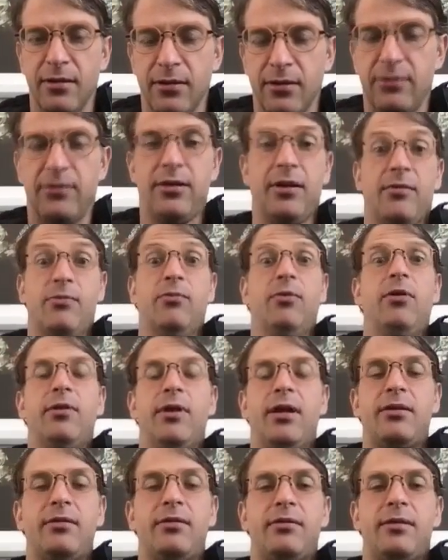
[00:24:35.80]
so it's like whoa
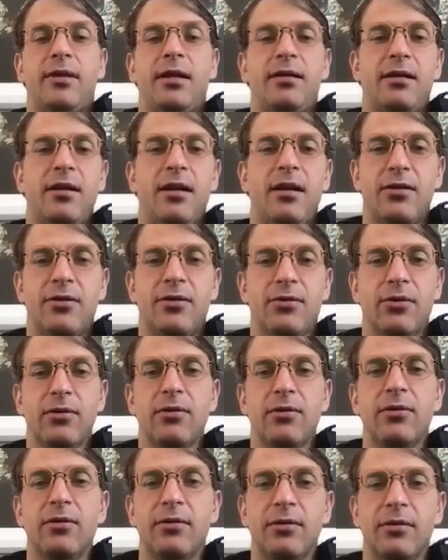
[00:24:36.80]
that that's kind of
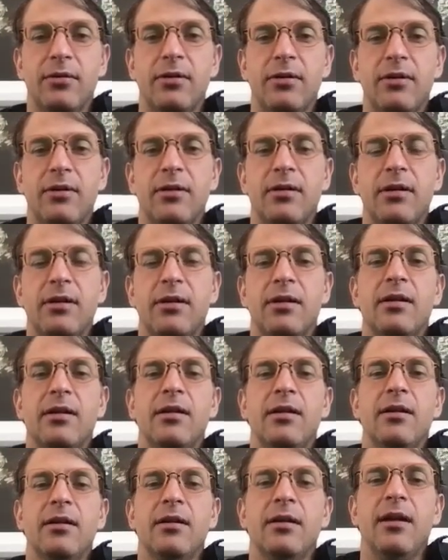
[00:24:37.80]
cool
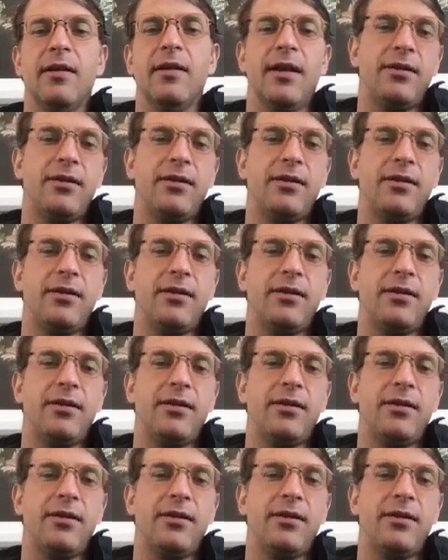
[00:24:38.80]
yeah